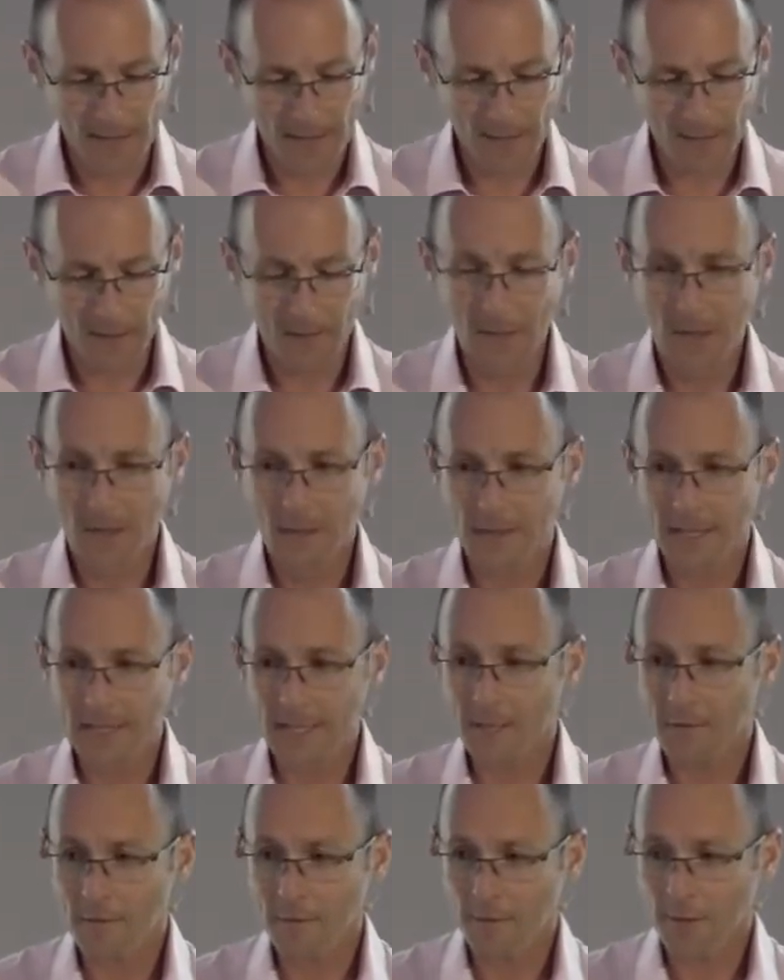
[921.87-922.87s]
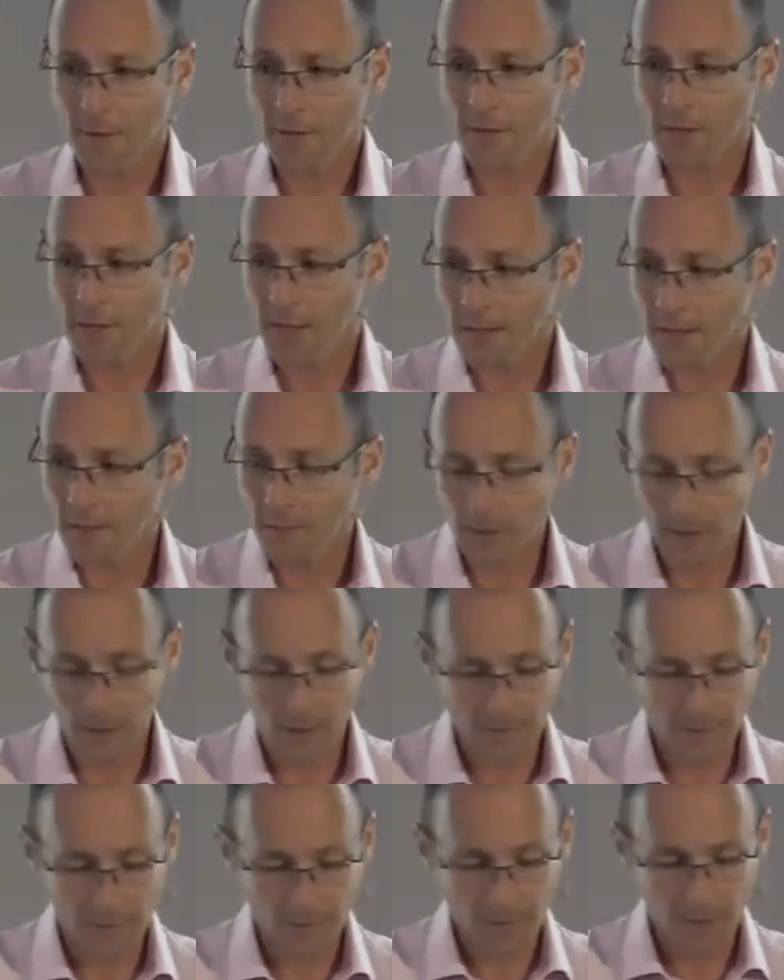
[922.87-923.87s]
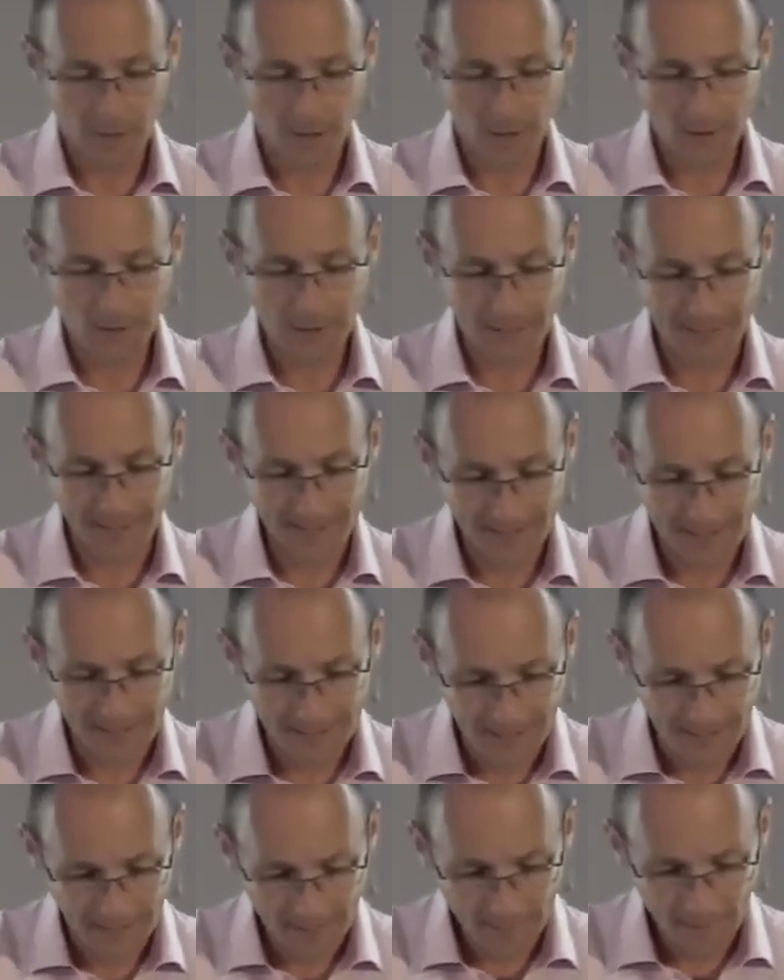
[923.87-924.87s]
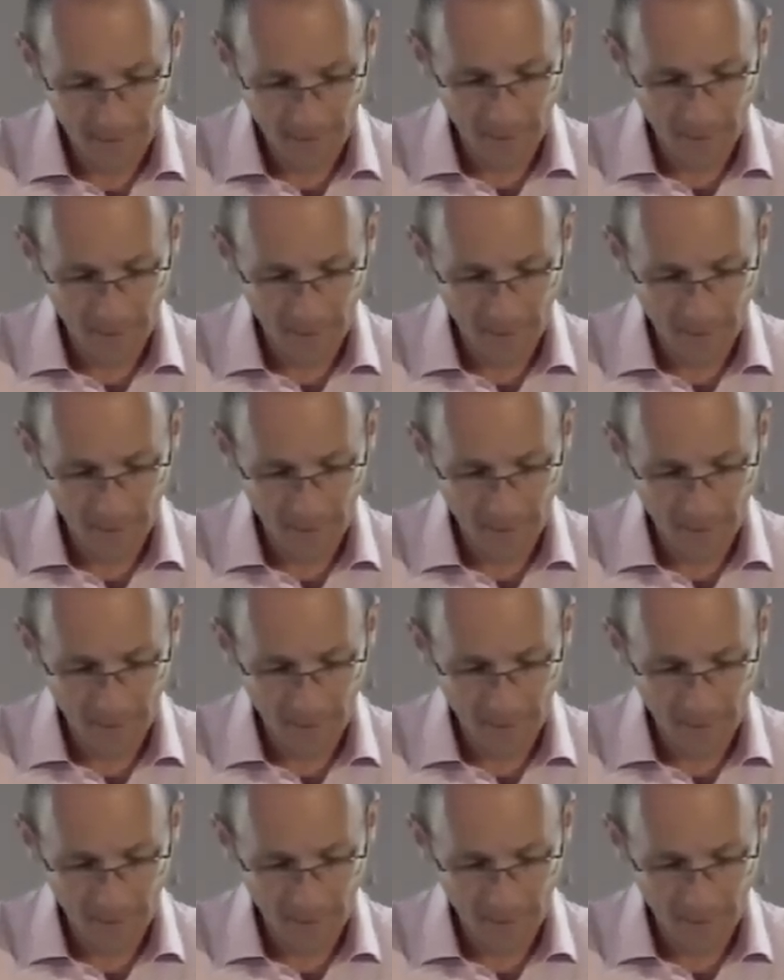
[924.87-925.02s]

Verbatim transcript: So that's the first thing that we learn from the context. It's very